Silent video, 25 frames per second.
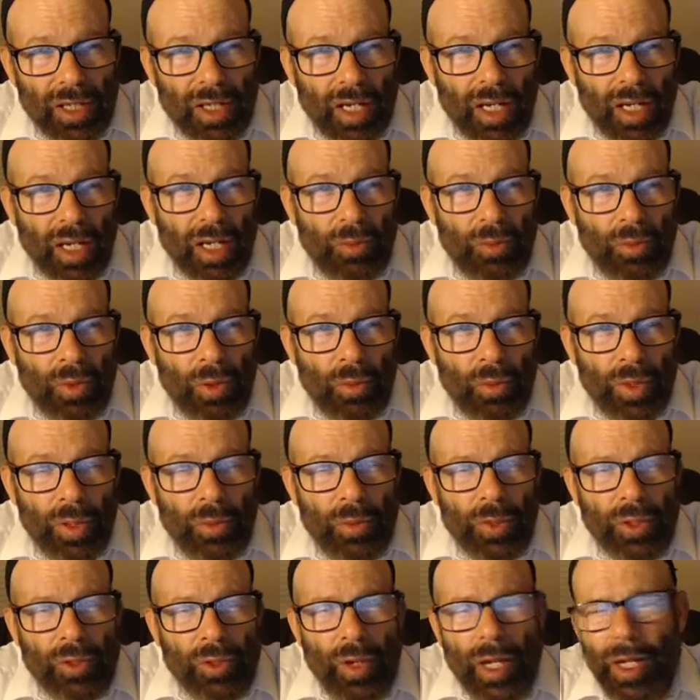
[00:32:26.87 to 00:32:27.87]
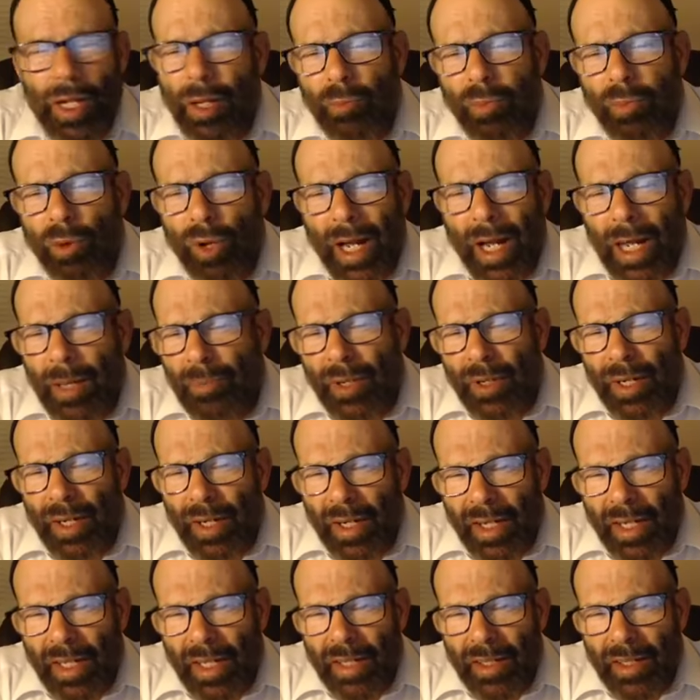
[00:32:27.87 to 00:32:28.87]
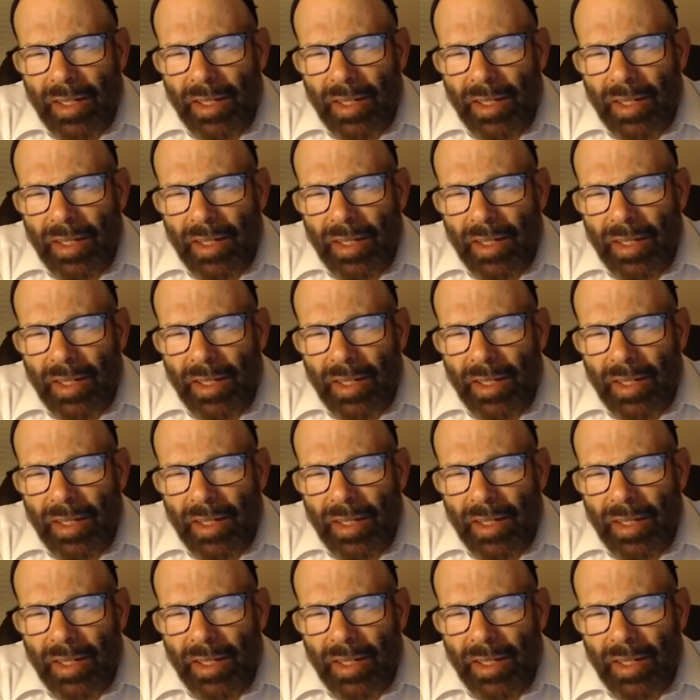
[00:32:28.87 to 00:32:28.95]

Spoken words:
And we try to bribe God.